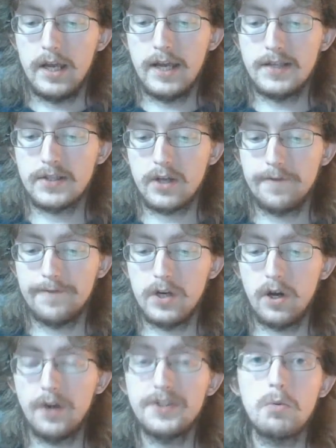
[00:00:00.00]
It's on for
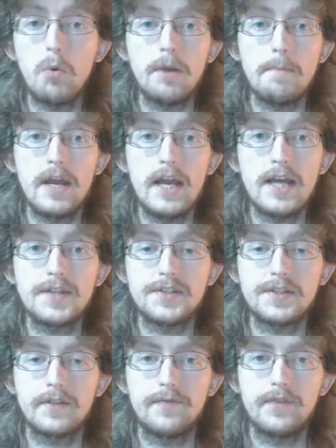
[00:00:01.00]
91
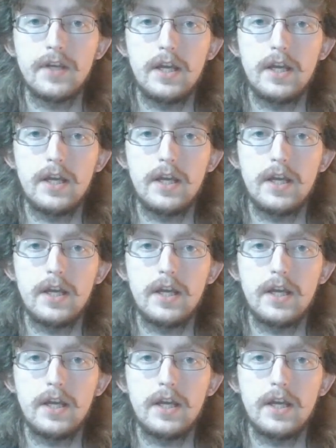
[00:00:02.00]
minutes.